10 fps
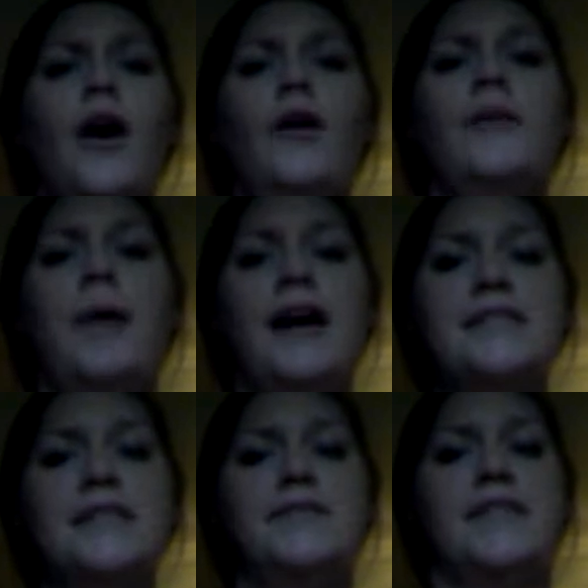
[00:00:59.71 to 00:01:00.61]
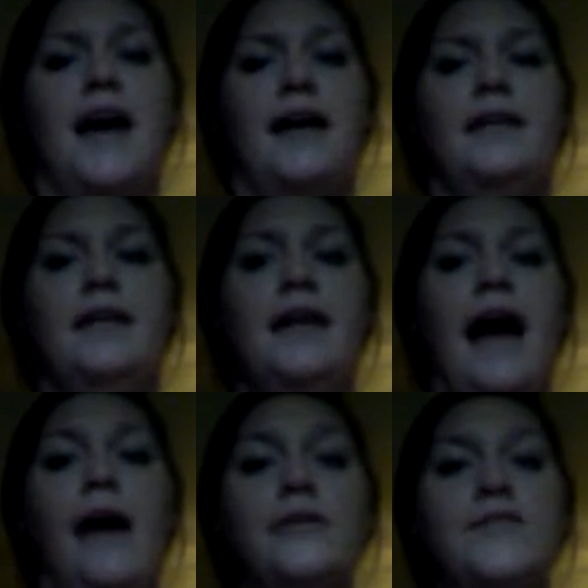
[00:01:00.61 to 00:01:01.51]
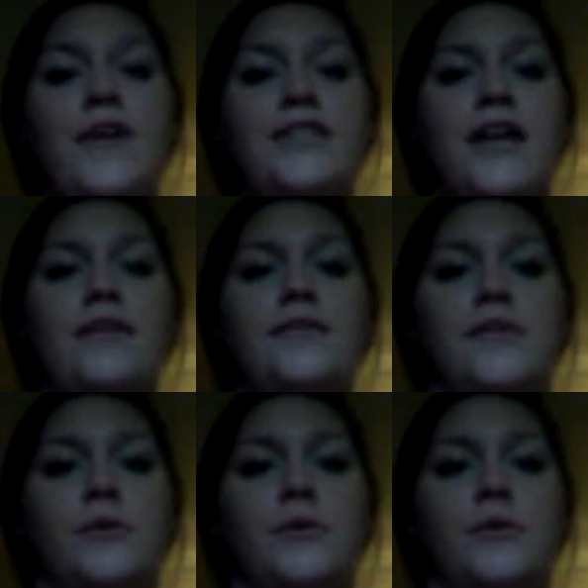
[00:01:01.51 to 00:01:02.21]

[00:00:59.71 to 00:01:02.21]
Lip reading: On the positive side, I was fresh out of